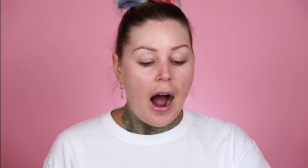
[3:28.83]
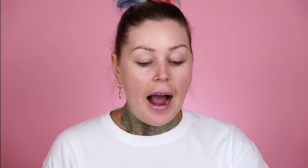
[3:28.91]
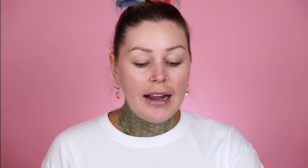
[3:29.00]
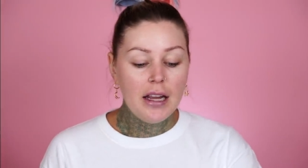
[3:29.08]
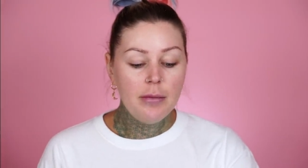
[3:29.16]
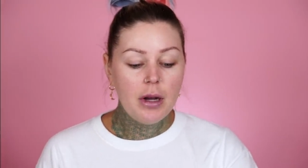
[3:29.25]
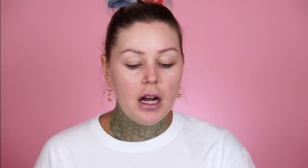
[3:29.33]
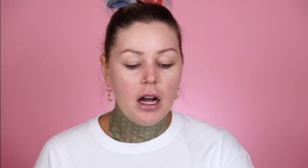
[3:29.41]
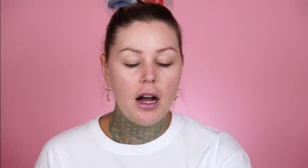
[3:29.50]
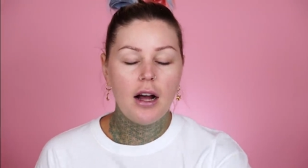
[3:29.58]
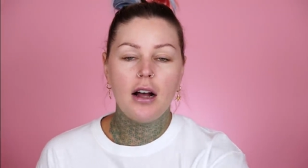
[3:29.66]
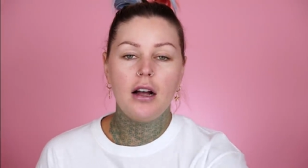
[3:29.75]

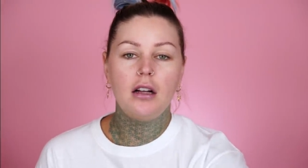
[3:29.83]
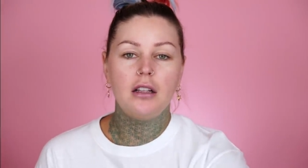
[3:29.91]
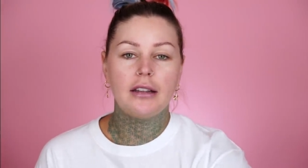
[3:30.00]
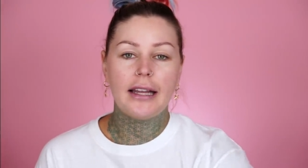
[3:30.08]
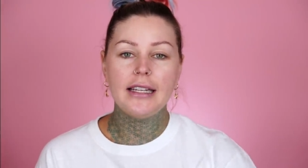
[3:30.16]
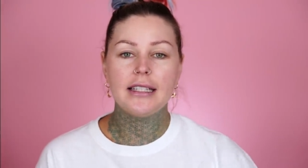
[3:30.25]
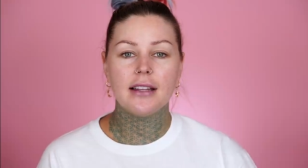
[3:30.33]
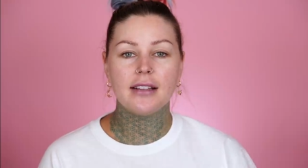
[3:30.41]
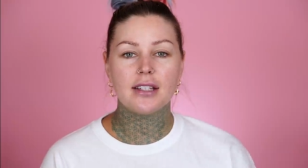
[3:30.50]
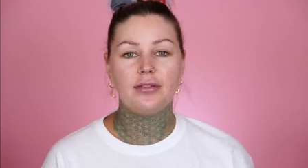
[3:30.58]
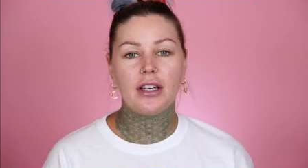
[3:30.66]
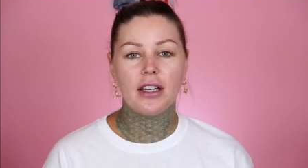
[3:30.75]
I am late to
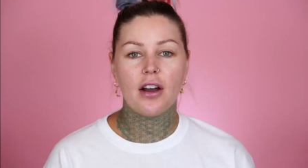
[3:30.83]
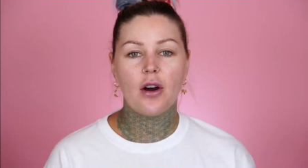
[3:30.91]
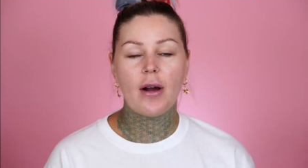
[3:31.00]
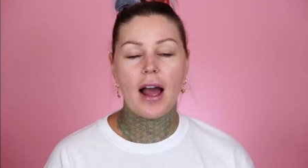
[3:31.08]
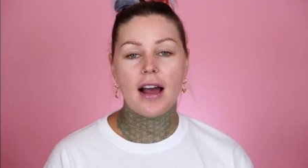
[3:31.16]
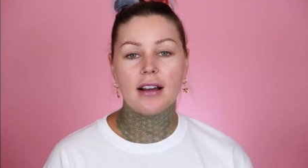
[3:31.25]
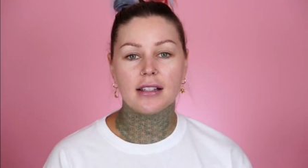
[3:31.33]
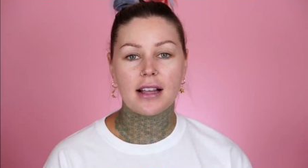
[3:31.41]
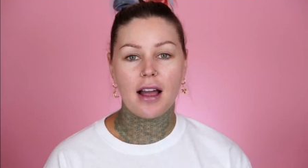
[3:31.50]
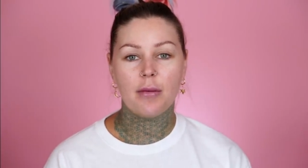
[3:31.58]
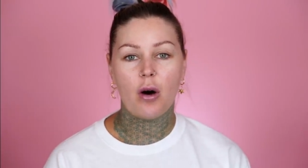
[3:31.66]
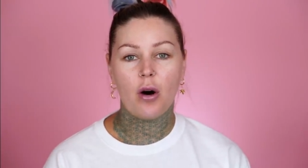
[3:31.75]
this video, as
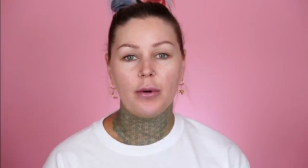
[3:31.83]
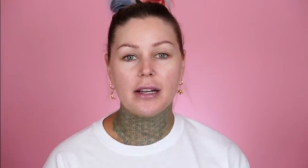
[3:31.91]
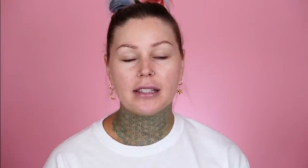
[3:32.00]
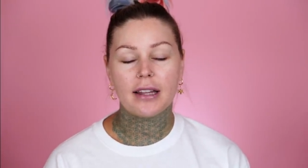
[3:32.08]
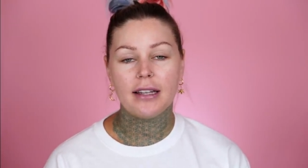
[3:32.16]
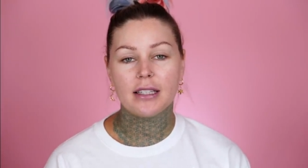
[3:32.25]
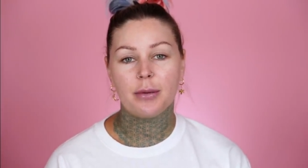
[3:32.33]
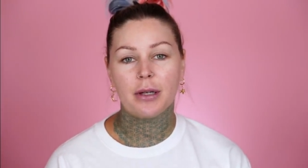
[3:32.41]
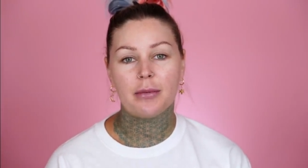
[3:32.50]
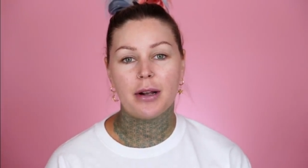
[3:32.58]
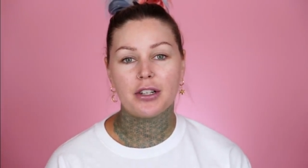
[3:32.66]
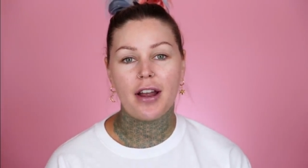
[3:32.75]
I'm always late to
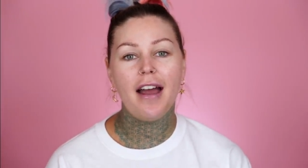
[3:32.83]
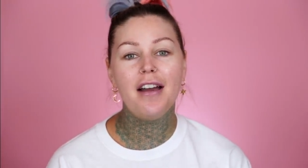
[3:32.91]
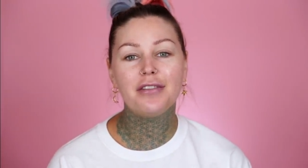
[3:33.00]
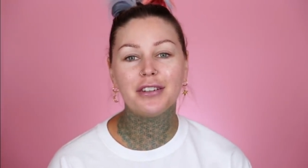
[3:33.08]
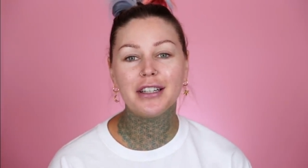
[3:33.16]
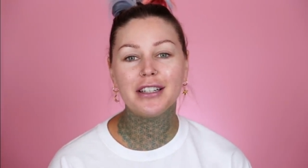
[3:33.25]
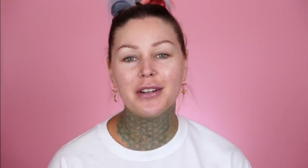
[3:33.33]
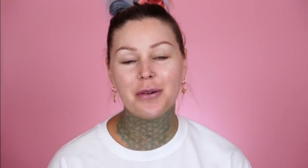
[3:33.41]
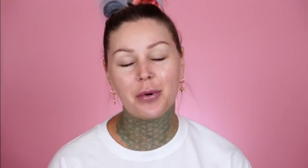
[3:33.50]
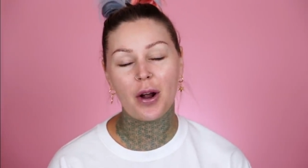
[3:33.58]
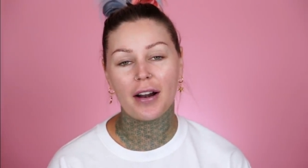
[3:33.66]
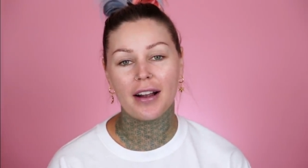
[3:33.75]
pretty much every new
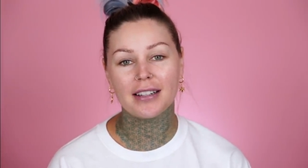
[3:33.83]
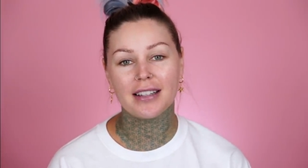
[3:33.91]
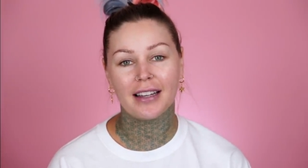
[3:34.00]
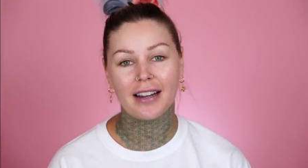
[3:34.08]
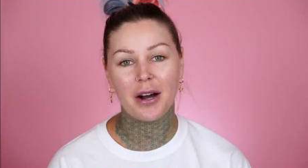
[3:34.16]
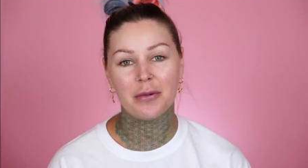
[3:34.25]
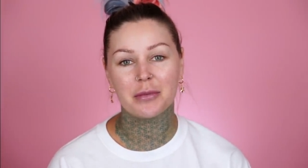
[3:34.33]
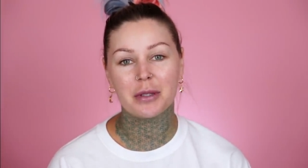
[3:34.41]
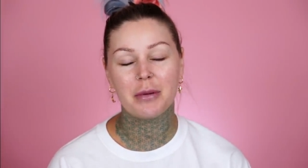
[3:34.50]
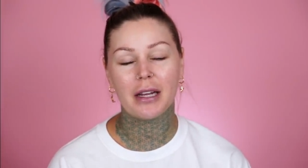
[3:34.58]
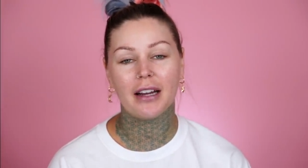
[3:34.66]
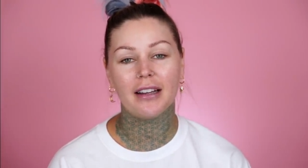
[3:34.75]
product that
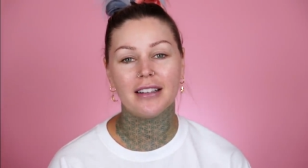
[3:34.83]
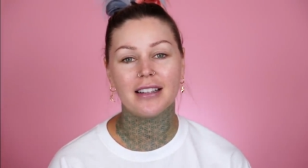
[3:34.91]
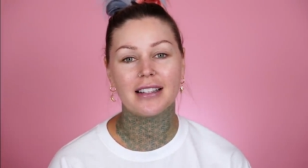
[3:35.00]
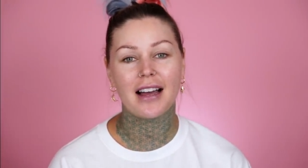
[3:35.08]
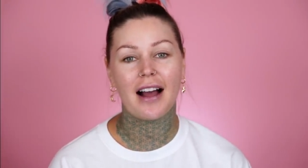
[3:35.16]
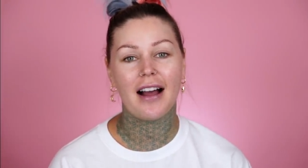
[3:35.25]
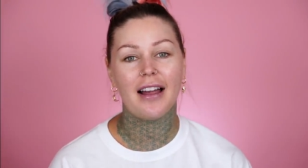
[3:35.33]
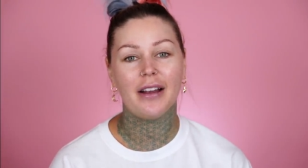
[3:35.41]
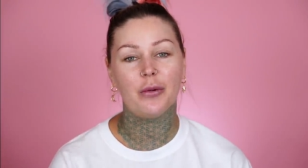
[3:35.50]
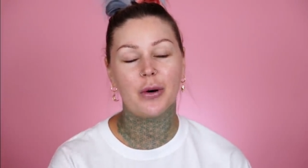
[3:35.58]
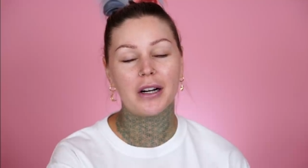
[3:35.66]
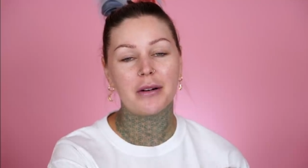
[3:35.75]
comes, because
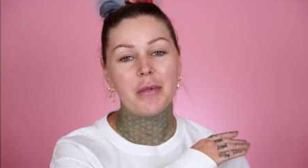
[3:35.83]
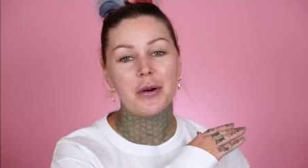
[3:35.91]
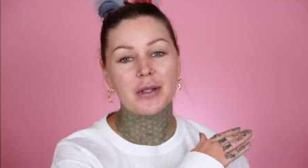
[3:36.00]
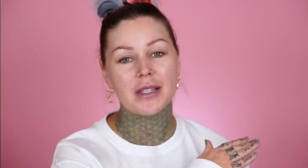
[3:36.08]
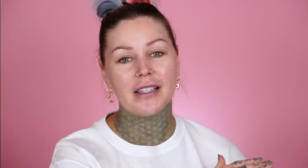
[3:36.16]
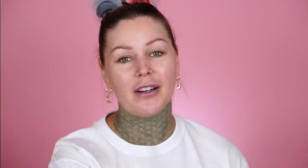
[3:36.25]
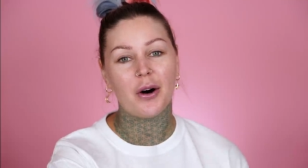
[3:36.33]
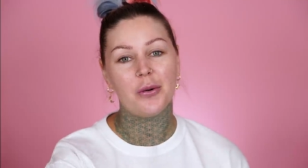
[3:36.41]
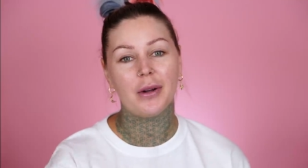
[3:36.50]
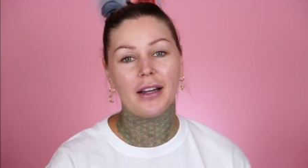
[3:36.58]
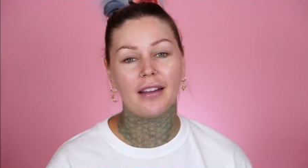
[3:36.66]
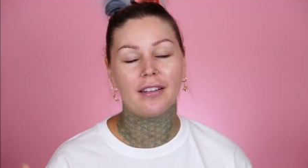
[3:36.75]
I work mostly
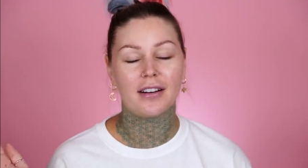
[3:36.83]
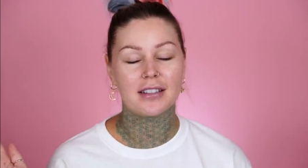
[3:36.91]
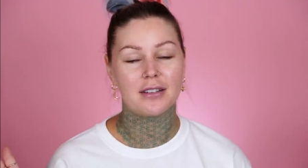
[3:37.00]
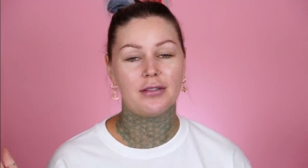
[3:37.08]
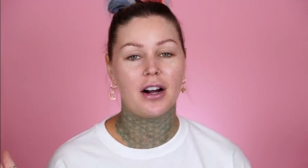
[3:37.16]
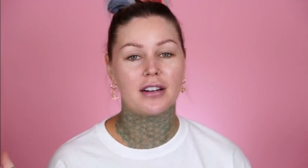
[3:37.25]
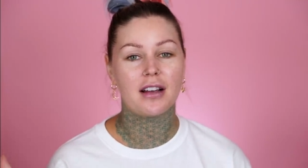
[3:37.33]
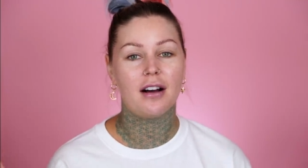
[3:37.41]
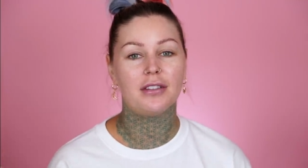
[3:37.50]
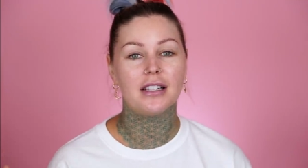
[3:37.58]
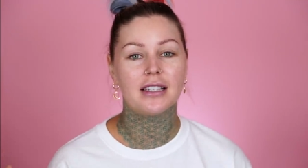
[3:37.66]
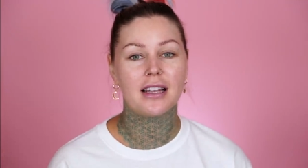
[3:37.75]
all week in the Arctic Fox
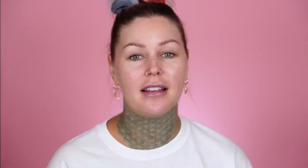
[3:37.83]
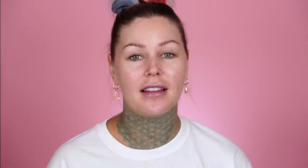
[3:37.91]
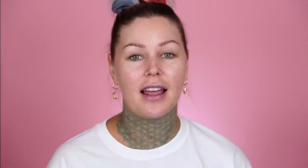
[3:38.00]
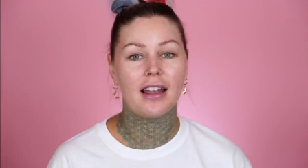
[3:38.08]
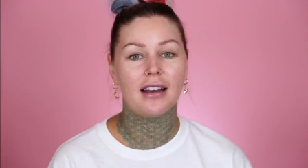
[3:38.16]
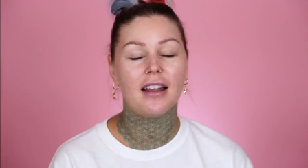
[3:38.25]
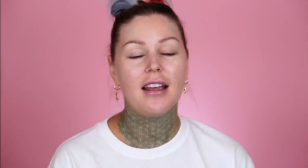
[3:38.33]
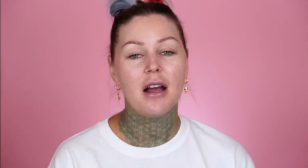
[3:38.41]
office, and then